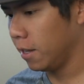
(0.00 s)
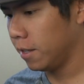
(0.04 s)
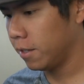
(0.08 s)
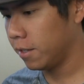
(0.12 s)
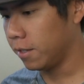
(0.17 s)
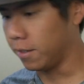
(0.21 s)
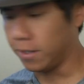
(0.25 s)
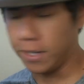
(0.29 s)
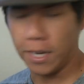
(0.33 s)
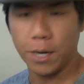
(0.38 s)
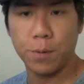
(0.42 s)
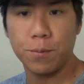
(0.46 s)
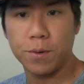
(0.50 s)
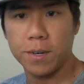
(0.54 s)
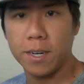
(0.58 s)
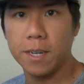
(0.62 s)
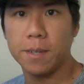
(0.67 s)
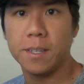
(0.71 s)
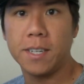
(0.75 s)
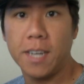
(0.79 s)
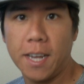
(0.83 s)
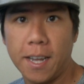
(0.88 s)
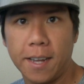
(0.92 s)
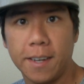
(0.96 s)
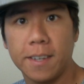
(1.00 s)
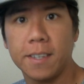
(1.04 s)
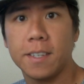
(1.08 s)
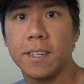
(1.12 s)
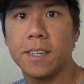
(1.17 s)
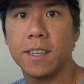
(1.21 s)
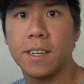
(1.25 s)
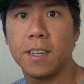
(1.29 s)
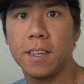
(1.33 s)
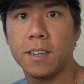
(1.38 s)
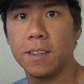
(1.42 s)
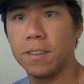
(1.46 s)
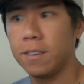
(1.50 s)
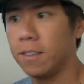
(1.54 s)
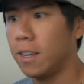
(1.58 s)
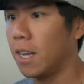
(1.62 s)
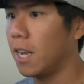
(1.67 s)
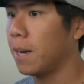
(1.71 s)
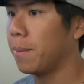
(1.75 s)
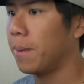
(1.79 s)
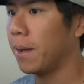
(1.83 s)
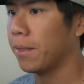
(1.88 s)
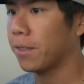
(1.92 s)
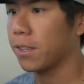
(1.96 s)
Today we're going to talk
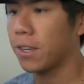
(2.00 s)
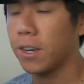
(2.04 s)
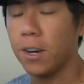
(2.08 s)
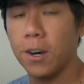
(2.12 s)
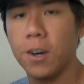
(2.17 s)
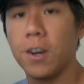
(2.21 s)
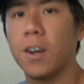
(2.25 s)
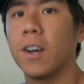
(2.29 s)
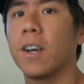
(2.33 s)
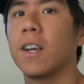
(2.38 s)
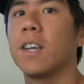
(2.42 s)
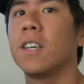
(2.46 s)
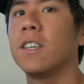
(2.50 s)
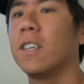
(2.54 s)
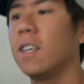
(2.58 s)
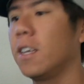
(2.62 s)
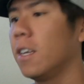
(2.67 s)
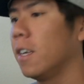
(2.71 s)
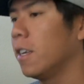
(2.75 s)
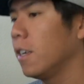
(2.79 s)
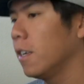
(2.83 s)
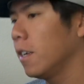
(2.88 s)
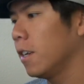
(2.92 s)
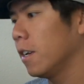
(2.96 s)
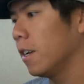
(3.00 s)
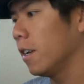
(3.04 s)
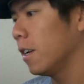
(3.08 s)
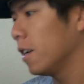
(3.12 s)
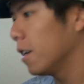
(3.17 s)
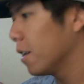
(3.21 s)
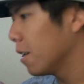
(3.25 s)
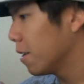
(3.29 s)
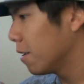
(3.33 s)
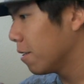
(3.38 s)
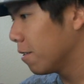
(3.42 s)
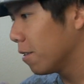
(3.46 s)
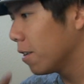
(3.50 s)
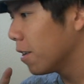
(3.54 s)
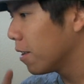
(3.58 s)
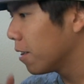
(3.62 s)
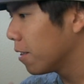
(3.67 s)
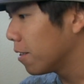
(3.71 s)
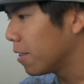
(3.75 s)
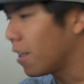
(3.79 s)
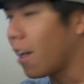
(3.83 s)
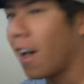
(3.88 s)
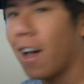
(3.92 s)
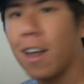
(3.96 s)
not about the car,
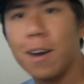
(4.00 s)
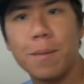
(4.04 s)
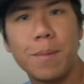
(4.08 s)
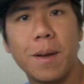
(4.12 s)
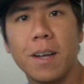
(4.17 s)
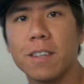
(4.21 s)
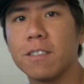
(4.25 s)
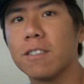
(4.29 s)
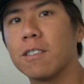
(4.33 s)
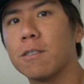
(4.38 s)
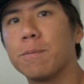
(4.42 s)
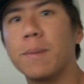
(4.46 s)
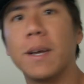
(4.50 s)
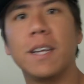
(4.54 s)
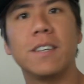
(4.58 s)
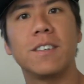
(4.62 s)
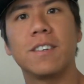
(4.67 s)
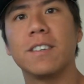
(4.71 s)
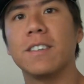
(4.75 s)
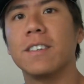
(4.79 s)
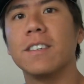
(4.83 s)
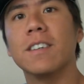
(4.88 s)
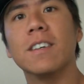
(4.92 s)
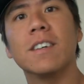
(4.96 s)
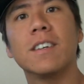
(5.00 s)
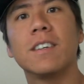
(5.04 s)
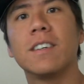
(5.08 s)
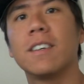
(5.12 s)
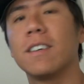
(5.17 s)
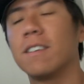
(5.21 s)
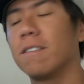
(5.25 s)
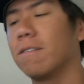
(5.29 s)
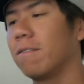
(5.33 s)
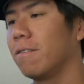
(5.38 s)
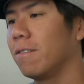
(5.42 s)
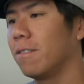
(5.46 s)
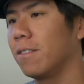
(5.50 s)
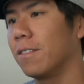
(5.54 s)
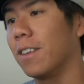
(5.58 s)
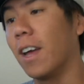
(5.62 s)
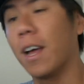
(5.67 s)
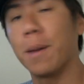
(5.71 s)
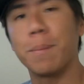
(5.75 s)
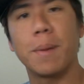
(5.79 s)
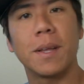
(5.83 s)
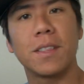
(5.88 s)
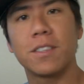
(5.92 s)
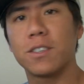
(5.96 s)
not about suspension,
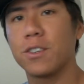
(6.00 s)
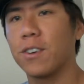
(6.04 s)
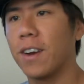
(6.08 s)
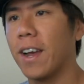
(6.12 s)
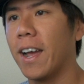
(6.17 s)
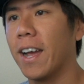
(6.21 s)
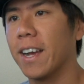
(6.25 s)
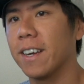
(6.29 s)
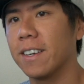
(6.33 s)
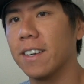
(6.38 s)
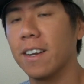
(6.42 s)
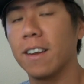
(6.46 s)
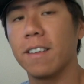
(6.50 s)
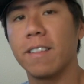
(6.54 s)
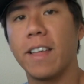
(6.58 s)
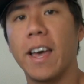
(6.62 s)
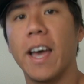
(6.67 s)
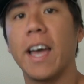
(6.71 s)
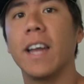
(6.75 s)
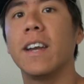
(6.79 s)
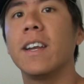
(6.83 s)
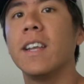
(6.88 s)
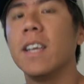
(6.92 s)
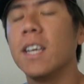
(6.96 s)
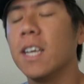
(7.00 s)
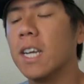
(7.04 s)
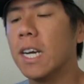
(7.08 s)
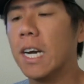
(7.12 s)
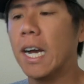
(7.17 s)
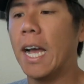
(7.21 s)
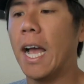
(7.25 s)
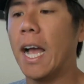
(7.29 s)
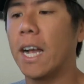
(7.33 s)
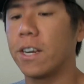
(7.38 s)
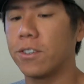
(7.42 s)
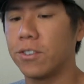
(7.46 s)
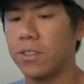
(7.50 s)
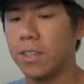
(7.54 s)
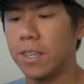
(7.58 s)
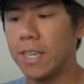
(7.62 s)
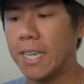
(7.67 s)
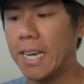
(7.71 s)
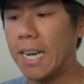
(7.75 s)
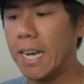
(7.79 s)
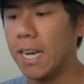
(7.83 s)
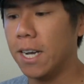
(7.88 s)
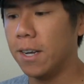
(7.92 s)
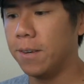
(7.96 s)
not about the track, none of that.
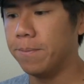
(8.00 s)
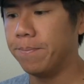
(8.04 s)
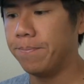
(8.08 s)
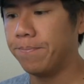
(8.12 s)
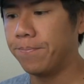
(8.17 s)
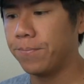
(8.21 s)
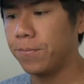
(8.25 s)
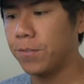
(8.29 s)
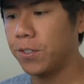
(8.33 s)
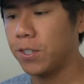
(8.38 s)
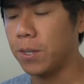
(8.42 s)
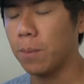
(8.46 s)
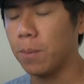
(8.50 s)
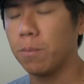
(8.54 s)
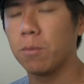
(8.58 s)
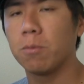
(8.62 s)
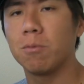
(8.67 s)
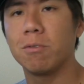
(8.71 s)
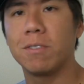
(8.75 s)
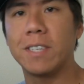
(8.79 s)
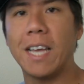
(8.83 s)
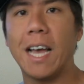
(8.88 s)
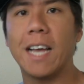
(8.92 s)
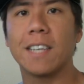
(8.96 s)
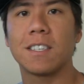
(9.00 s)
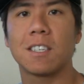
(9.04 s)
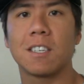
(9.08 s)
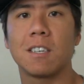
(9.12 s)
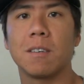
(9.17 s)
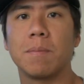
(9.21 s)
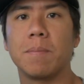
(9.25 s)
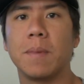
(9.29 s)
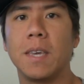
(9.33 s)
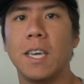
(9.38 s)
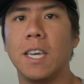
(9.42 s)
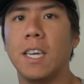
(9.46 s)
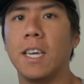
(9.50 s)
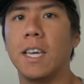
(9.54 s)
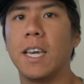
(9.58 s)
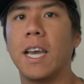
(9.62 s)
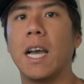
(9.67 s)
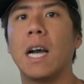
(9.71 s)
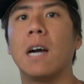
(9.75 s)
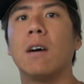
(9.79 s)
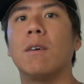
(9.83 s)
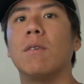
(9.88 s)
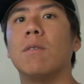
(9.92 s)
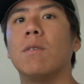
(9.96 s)
Actually, someone was asking me
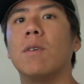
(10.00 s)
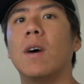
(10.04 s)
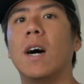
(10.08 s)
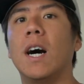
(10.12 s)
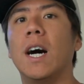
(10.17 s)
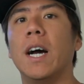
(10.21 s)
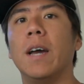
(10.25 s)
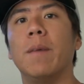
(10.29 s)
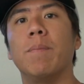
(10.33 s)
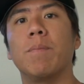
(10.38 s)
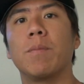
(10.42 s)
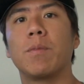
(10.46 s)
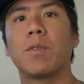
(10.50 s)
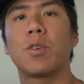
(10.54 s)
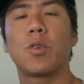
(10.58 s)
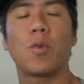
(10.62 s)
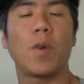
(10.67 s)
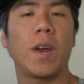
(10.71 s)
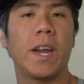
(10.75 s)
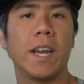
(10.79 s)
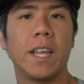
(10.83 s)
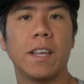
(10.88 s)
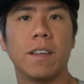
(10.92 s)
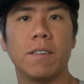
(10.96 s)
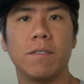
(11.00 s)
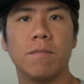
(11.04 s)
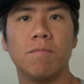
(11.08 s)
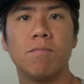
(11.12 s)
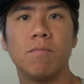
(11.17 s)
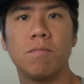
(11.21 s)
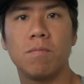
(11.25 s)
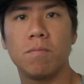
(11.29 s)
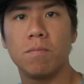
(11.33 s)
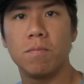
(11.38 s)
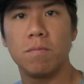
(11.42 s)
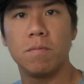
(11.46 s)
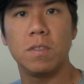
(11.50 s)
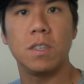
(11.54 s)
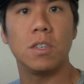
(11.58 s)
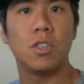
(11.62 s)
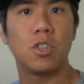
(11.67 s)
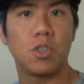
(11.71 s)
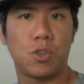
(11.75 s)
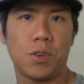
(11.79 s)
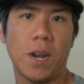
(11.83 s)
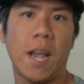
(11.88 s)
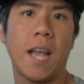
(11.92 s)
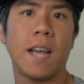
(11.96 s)
how I'm creating these
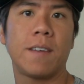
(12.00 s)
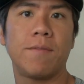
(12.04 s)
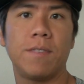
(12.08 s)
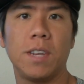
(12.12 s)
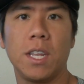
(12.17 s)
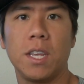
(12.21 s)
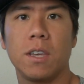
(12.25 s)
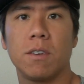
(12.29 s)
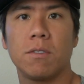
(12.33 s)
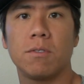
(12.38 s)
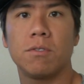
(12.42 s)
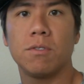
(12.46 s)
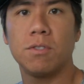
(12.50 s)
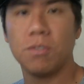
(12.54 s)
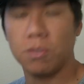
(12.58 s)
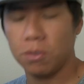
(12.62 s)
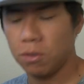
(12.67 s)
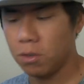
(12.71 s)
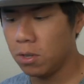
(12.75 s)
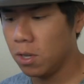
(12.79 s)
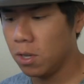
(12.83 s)
track videos